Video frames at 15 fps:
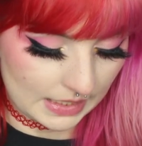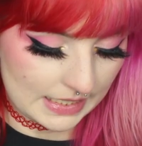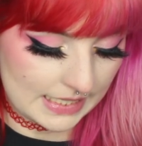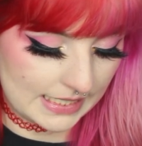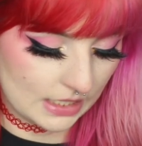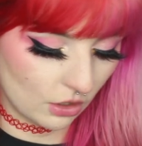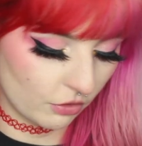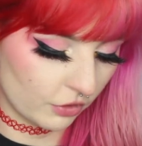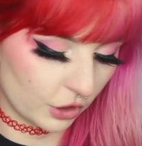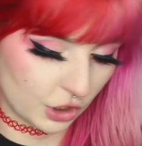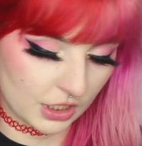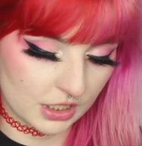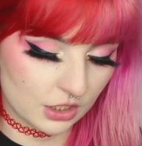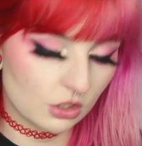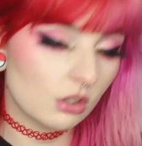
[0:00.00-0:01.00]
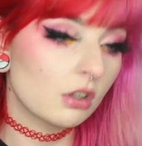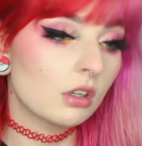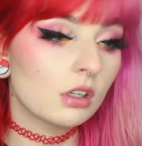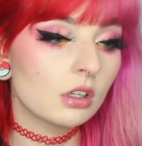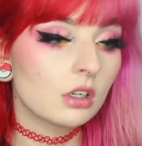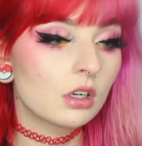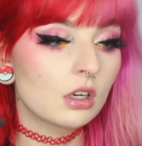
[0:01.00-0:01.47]
Silver
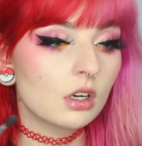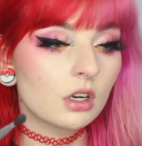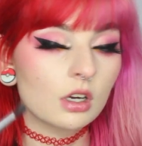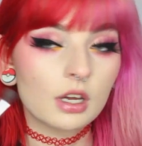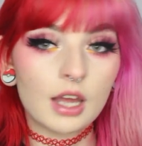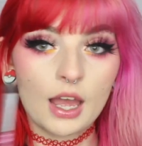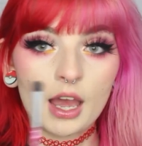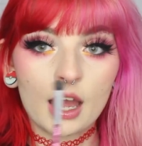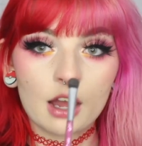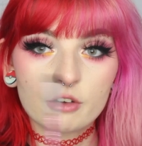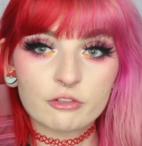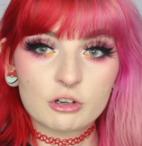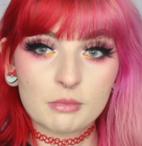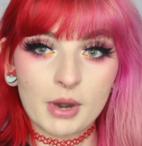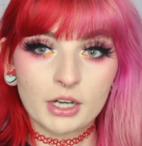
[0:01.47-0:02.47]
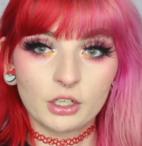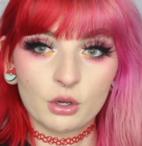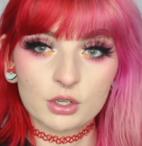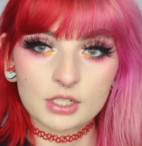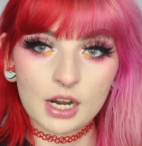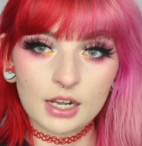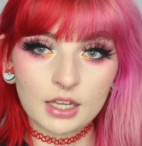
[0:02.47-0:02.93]
Crystal for my
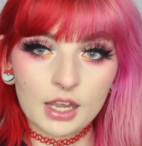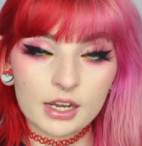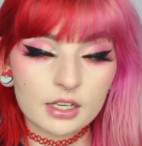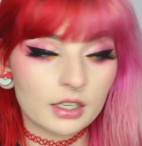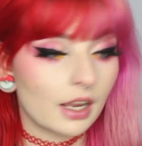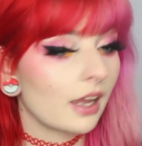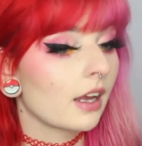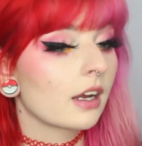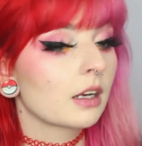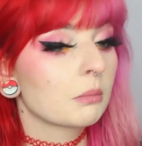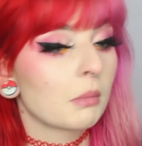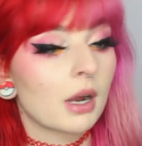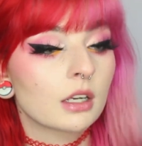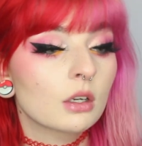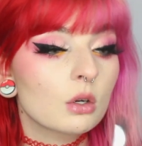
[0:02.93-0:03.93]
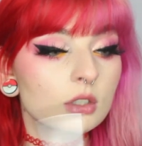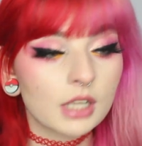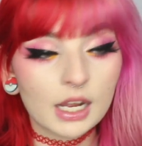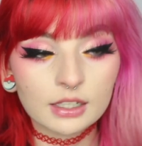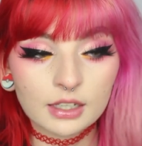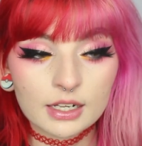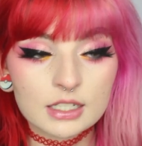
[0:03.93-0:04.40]
nose highlight, and my nose
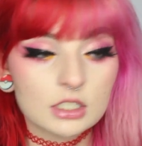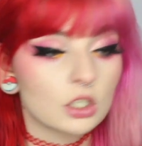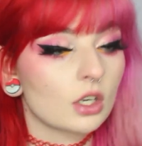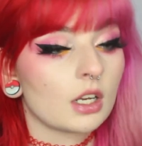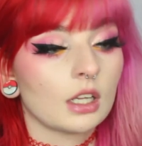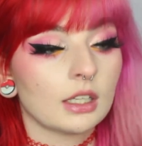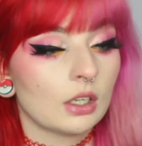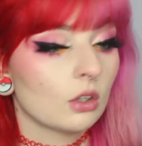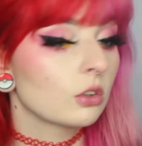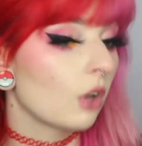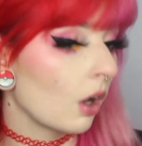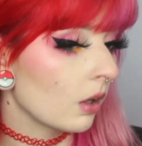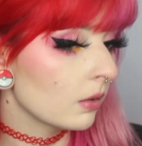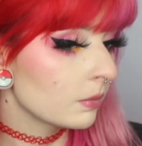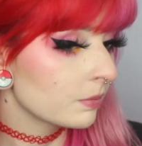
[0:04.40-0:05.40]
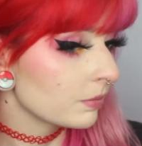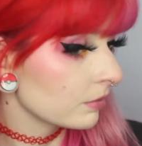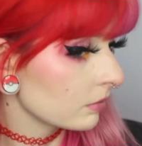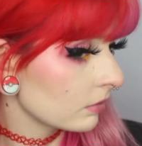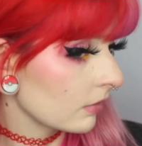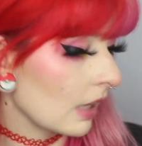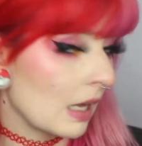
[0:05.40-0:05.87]
highlight's looking a little dull,
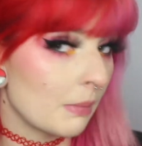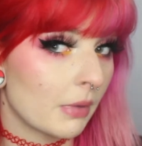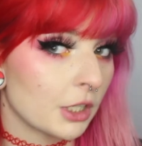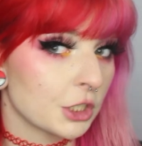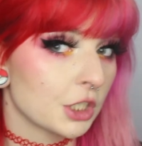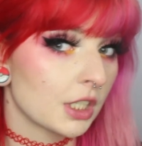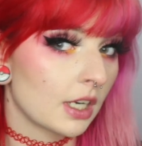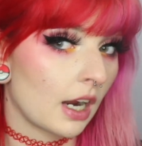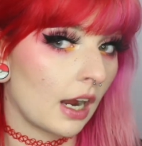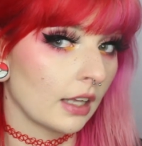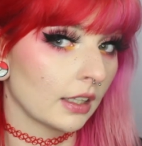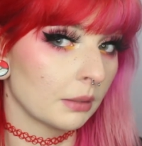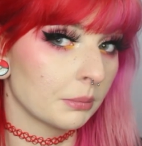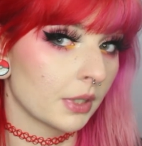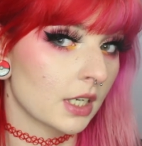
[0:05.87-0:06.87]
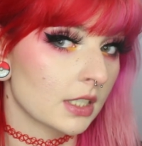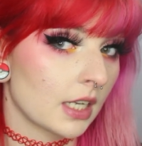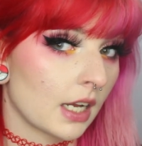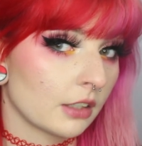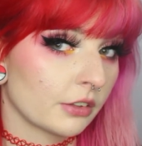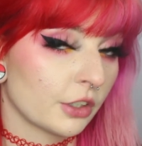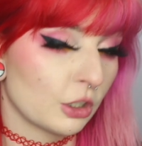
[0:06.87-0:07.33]
and my cheek highlight because I
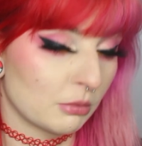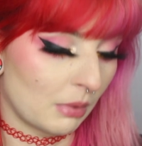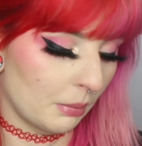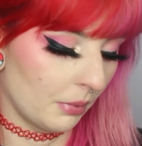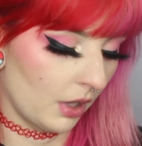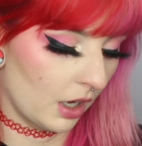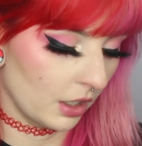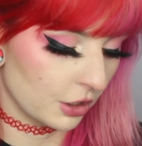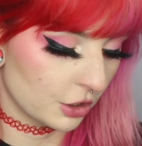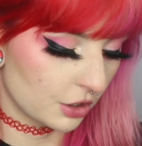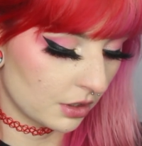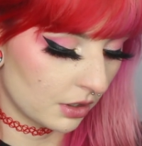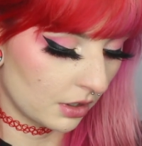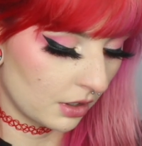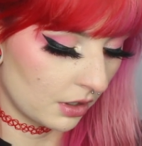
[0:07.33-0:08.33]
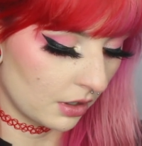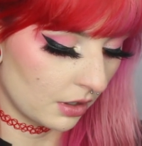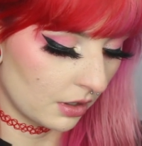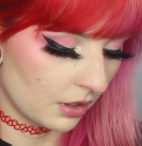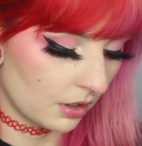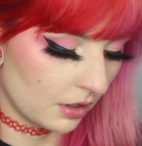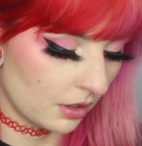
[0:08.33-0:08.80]
had to redo my blush.
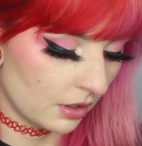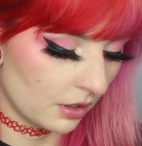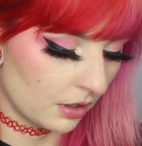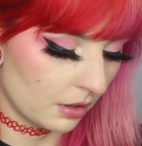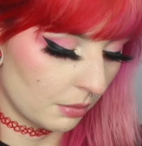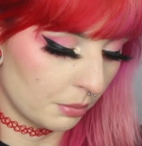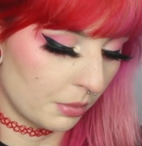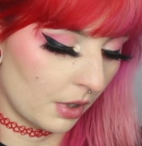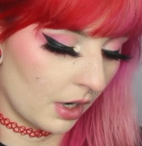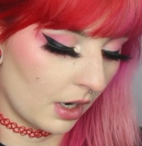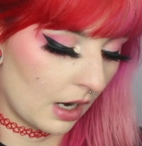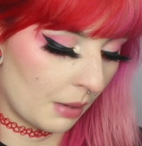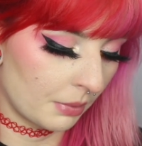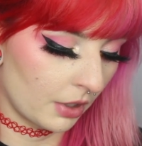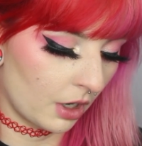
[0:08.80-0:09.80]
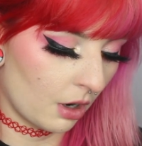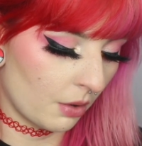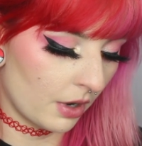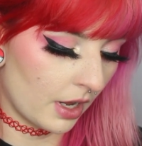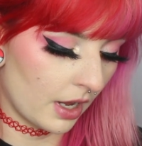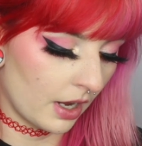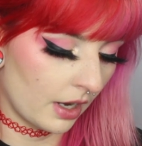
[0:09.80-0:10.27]
But I'm gonna
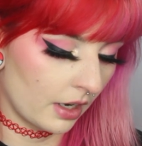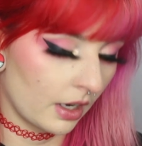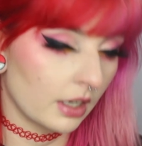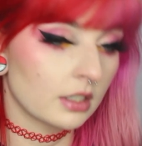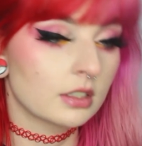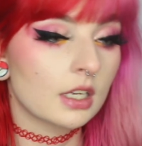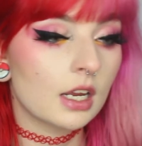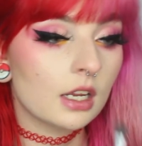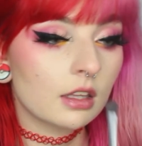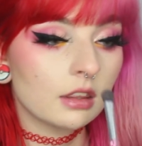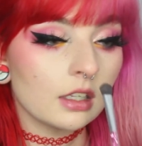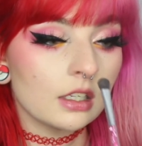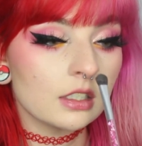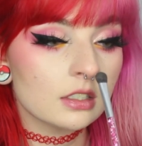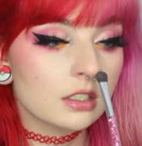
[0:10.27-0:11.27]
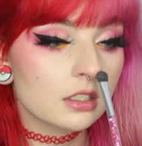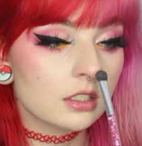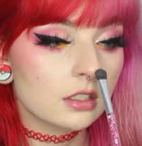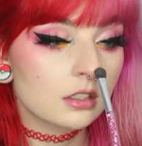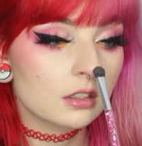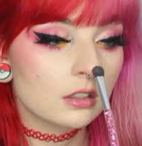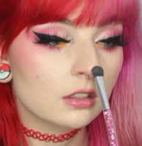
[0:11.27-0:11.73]
go ahead and take this.